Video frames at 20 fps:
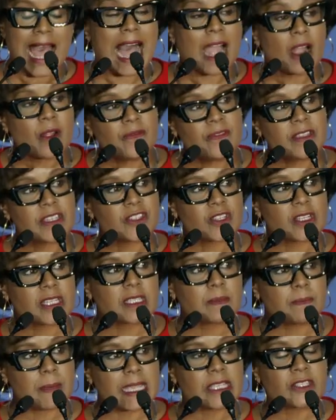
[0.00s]
Our
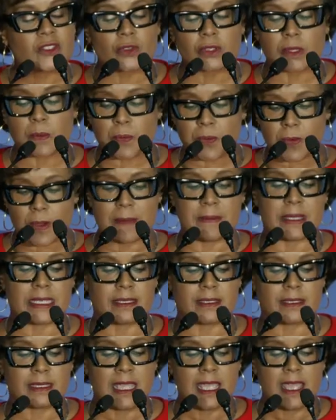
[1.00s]
vision is based on the
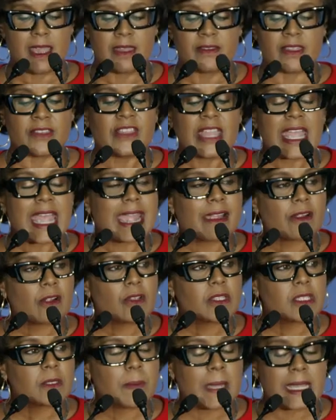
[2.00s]
premise that the
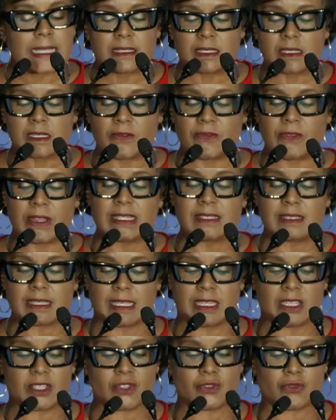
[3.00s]
aerospace and defense
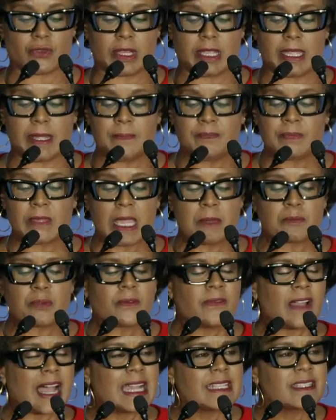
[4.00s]
industry
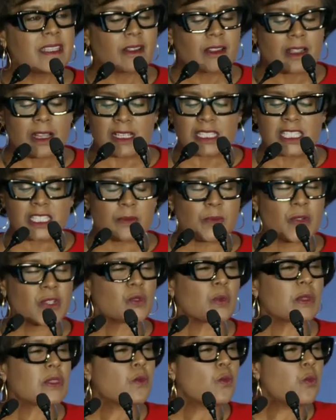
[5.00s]
provides our
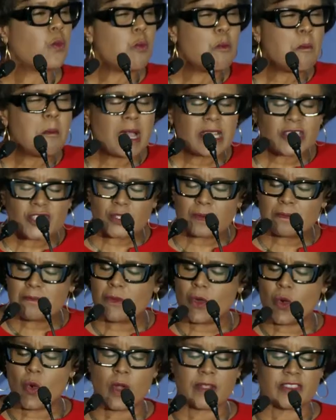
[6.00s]
customers with much
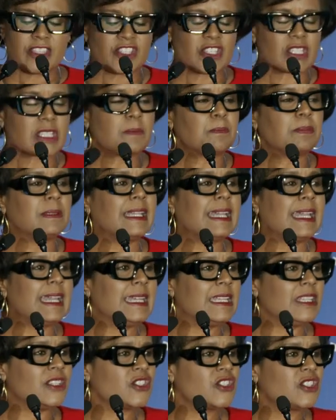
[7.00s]
more than just
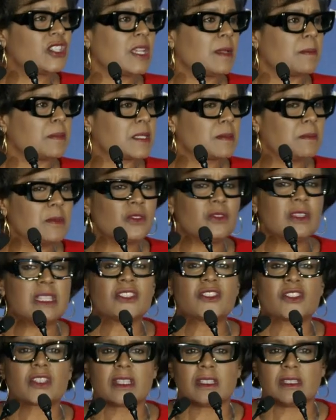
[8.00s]
planes, ships,
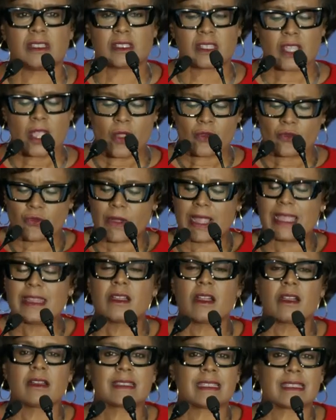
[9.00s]
munitions,
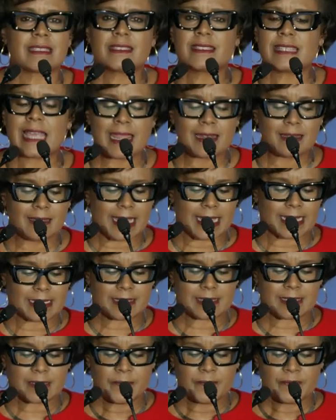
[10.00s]
radars, and
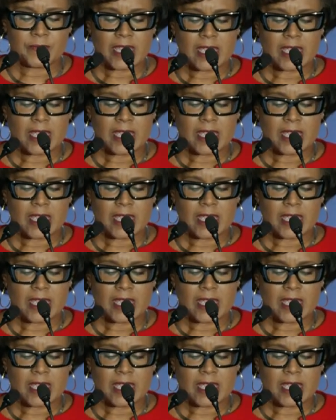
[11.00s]
satellites.